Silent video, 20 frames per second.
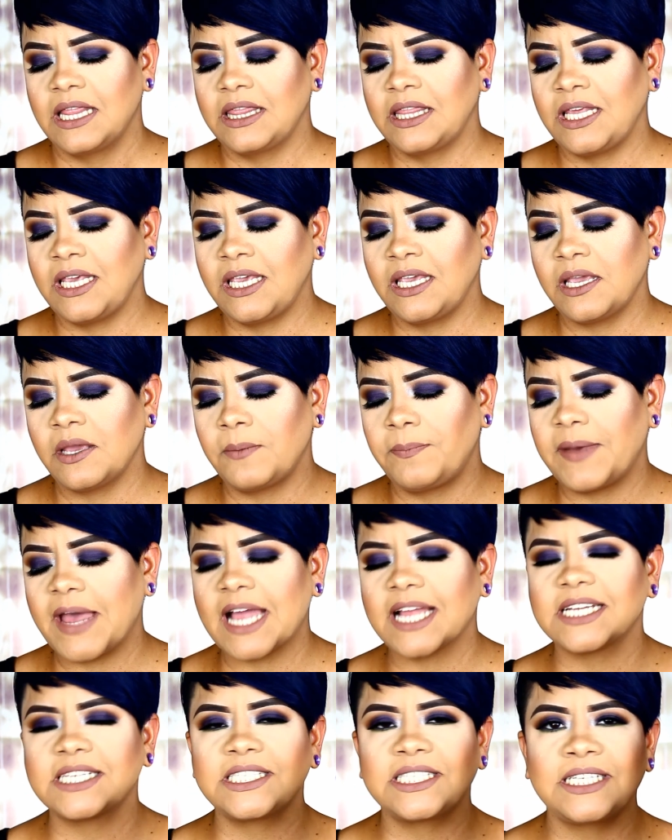The
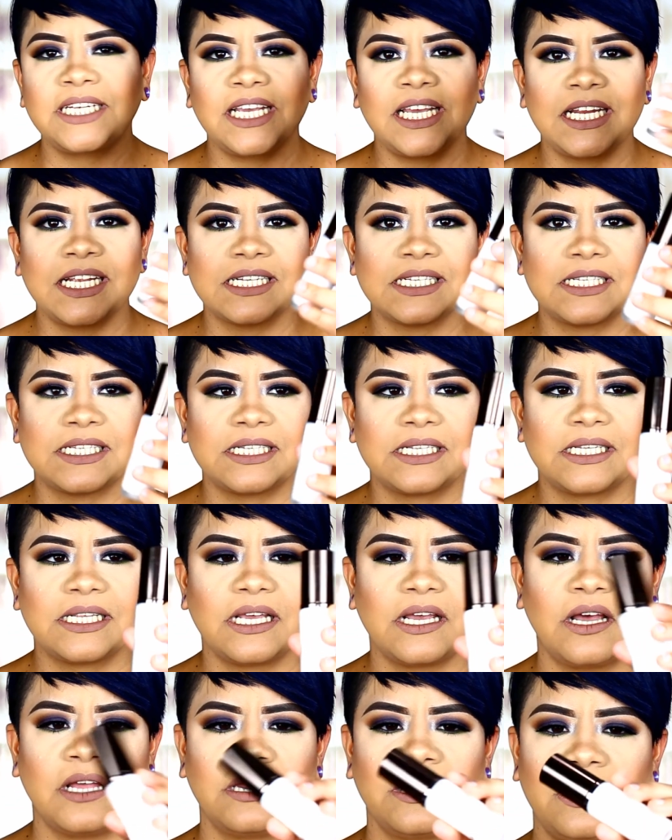packaging, it is
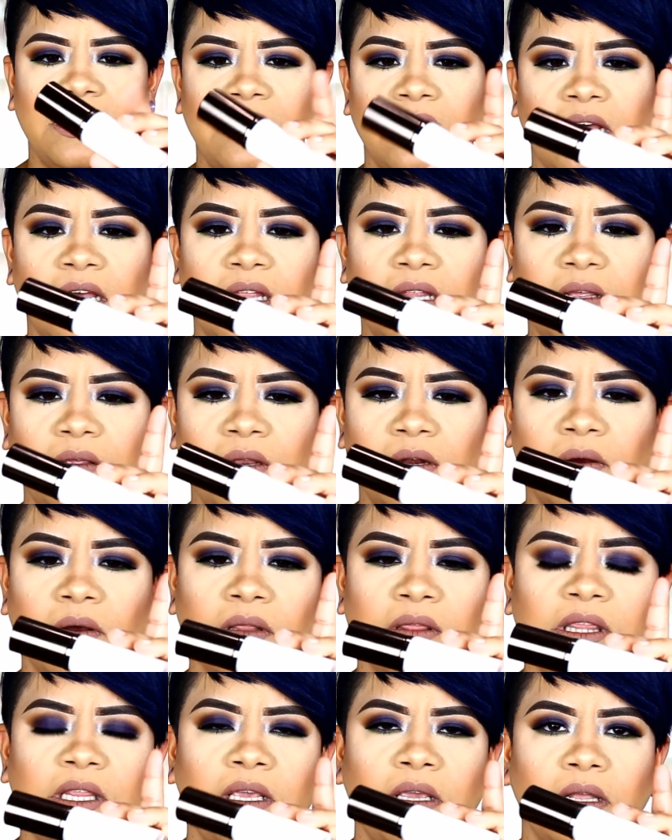on the
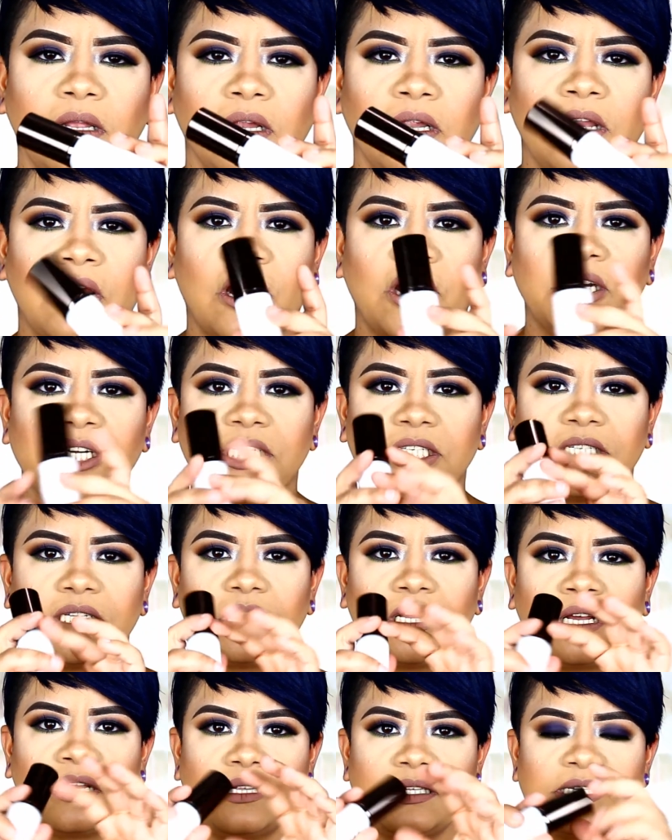on the large
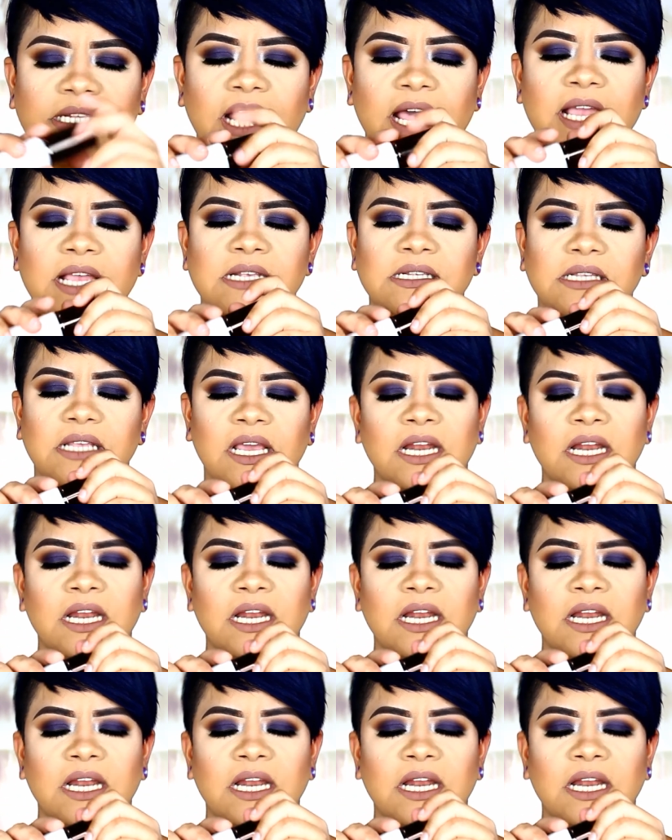size.